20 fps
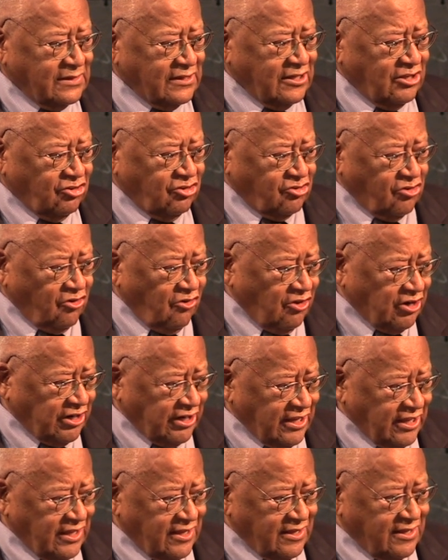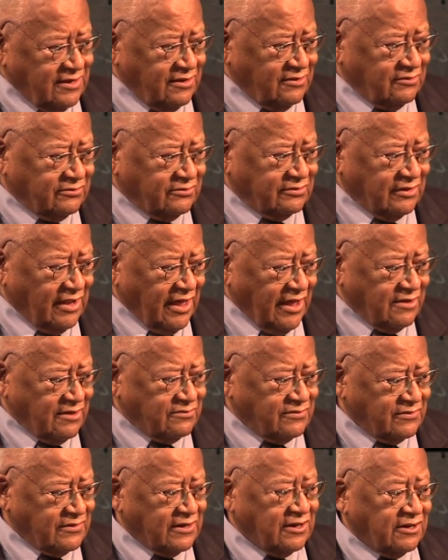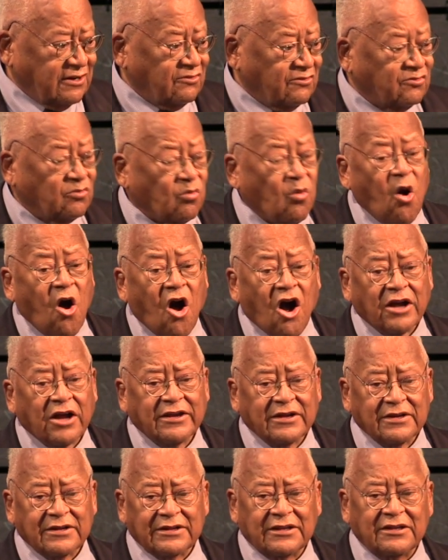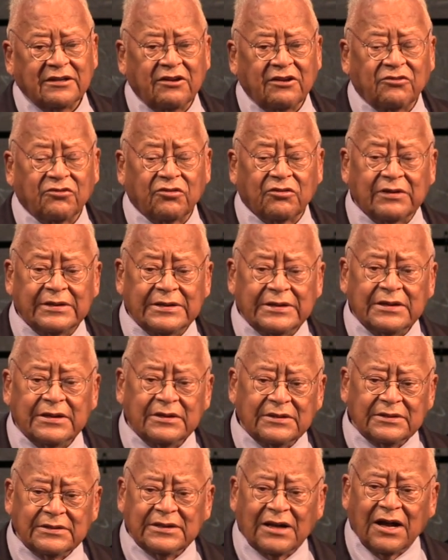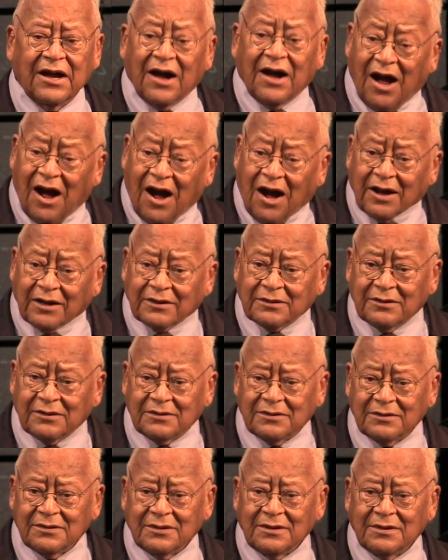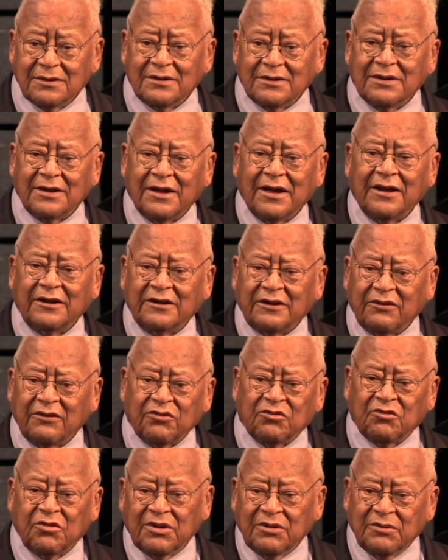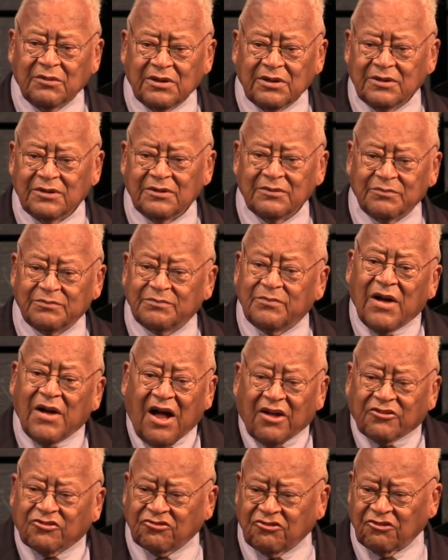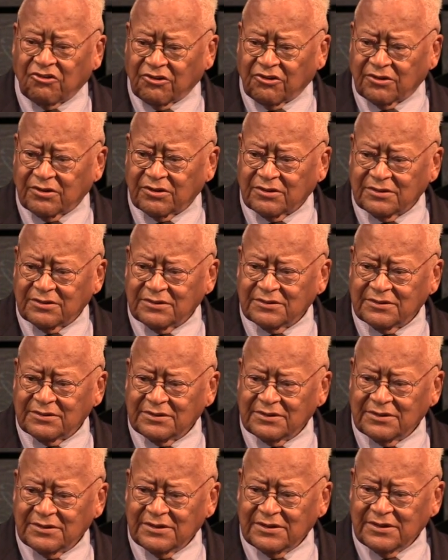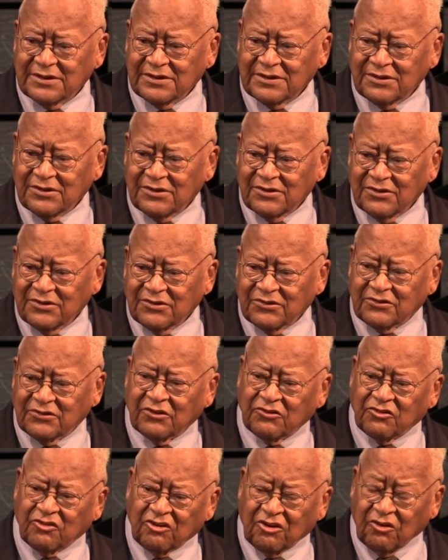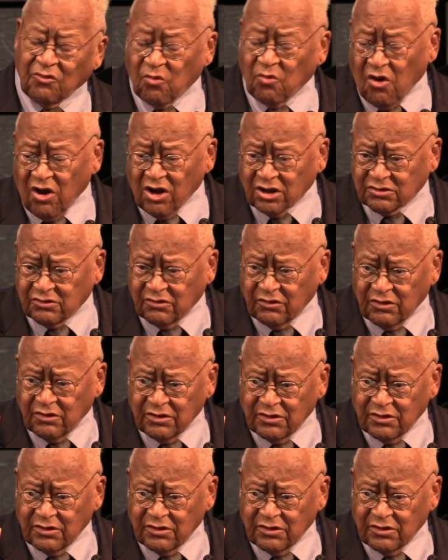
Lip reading: eternity in his life and in his walk and in his heart and in his posture, so that he walked